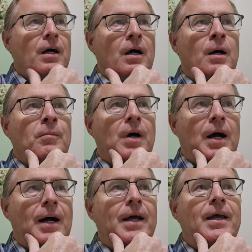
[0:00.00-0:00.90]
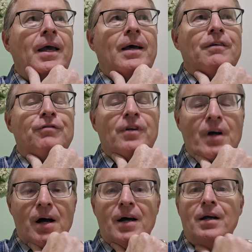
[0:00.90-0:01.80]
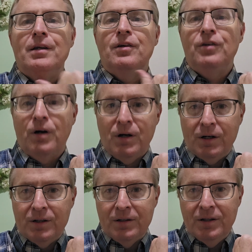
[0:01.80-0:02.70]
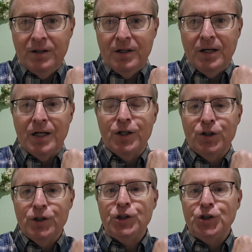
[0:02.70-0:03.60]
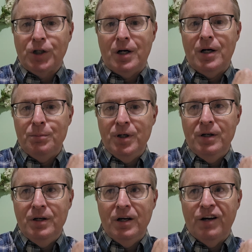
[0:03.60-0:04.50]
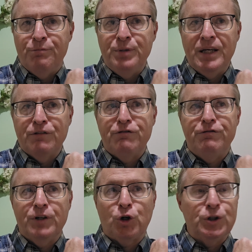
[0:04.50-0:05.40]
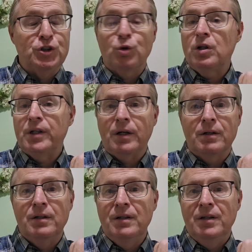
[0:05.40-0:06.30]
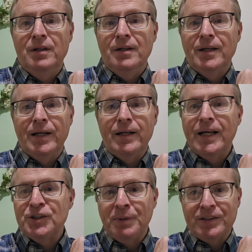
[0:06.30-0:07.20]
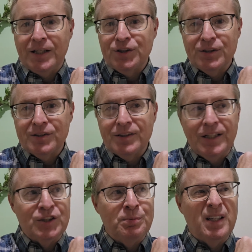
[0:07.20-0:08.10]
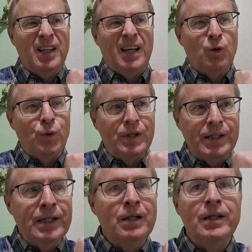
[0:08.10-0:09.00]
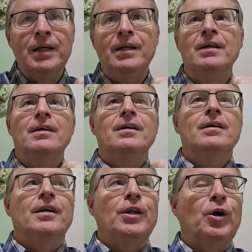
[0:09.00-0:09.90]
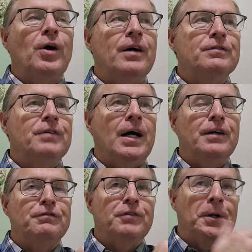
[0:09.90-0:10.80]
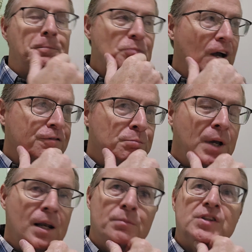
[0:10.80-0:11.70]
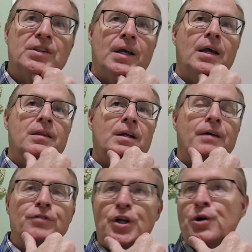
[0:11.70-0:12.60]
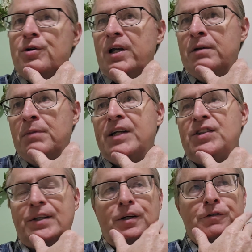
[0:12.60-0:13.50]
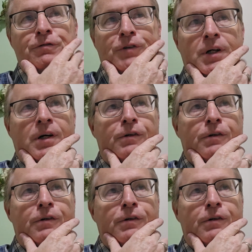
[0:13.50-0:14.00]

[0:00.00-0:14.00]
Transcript: I have not done a good job of being crystal clear in expectations. It's been kind of willy-nilly. I've made a mistake that I've known in myself